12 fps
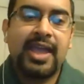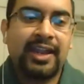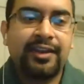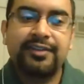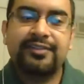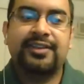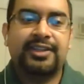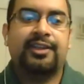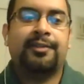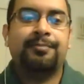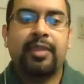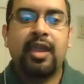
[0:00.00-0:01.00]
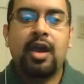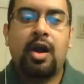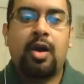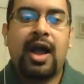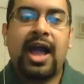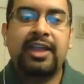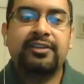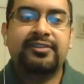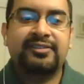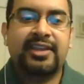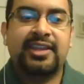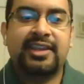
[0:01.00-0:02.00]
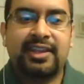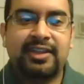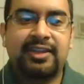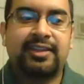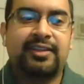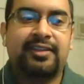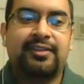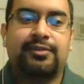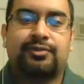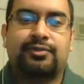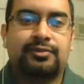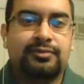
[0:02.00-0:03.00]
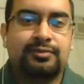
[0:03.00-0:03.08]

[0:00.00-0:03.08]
And here's the deal. Ohio State is,